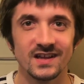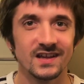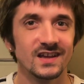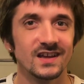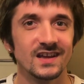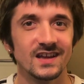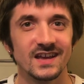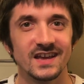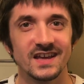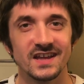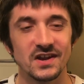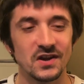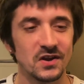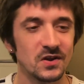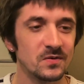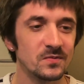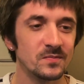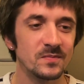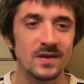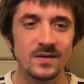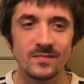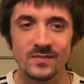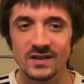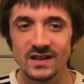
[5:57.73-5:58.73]
and it'll
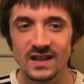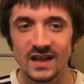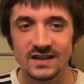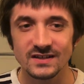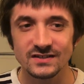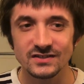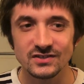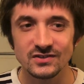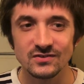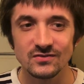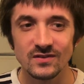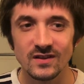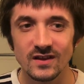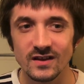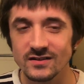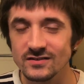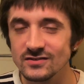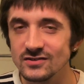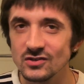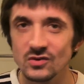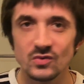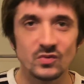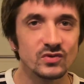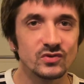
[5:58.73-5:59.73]
maybe last you like
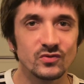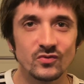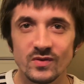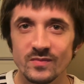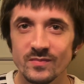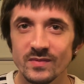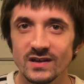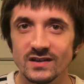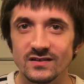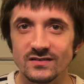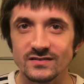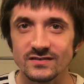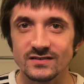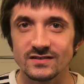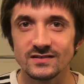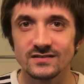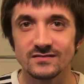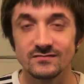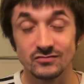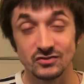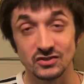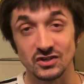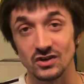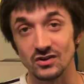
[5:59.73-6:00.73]
2 or 3 meals.
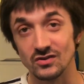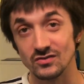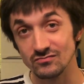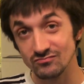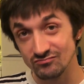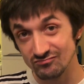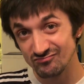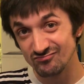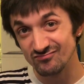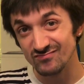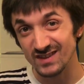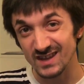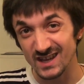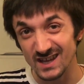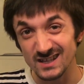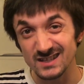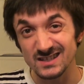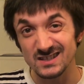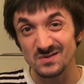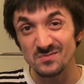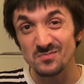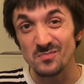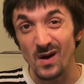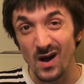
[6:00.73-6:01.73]
So get
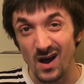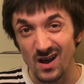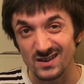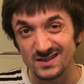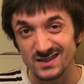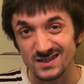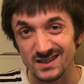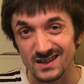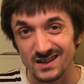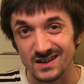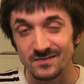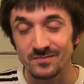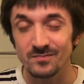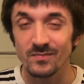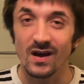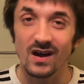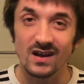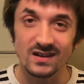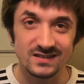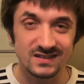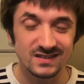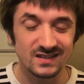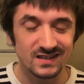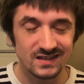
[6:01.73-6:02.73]
some pasta.
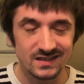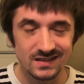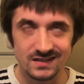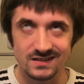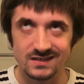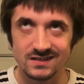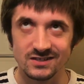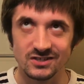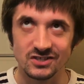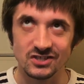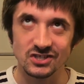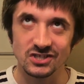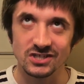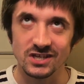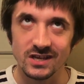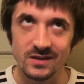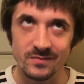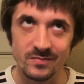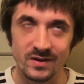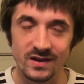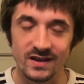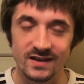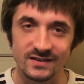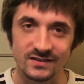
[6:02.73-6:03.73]
Pasta is
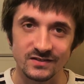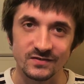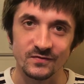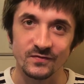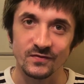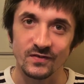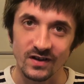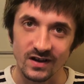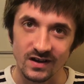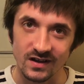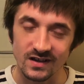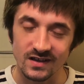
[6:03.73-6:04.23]
cheap as fuck.